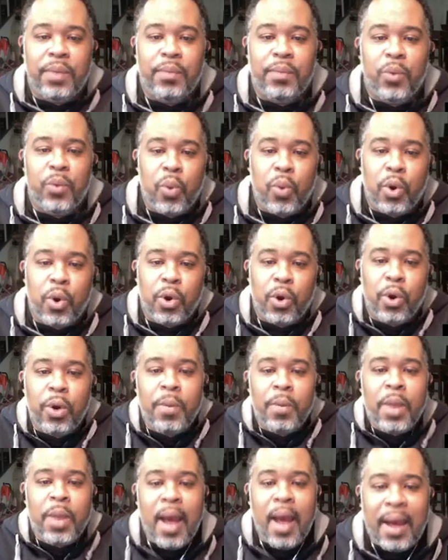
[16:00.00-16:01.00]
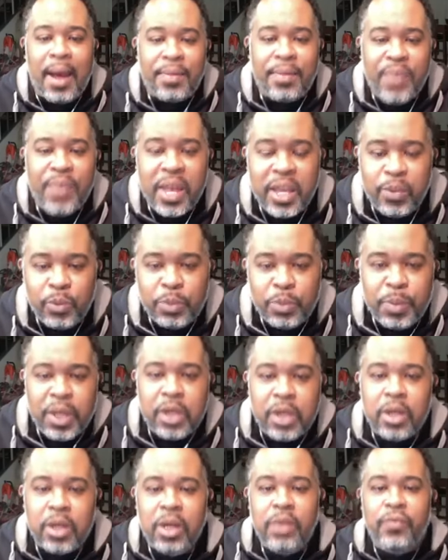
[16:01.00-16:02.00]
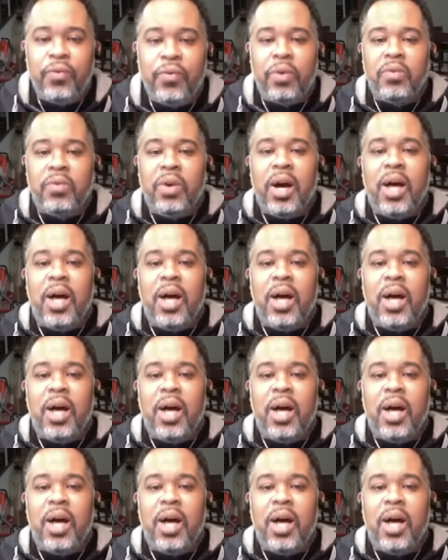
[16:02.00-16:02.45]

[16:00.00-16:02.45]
the world, I think it would be good for